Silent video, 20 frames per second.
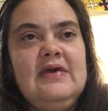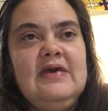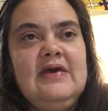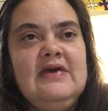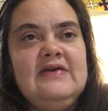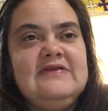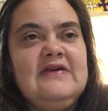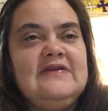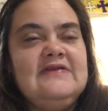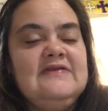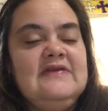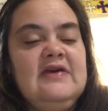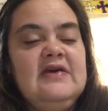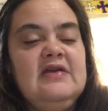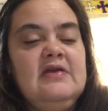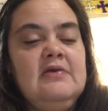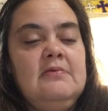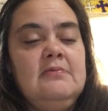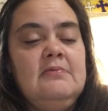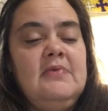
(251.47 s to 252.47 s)
as I
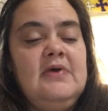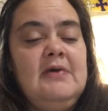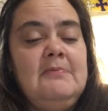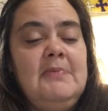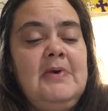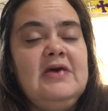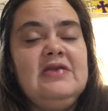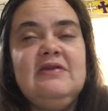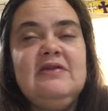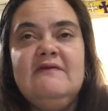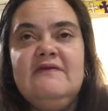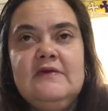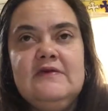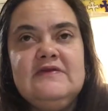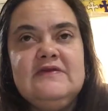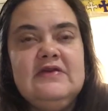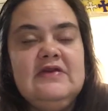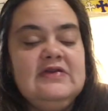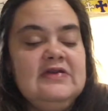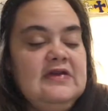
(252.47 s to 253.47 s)
said, about the
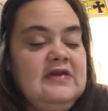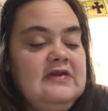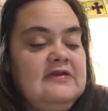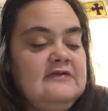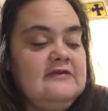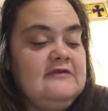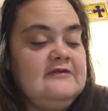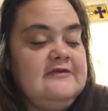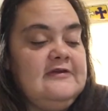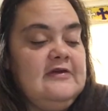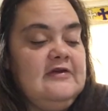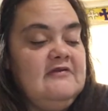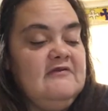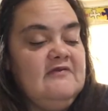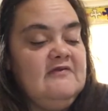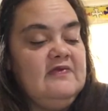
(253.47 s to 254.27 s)
first 10 days or so.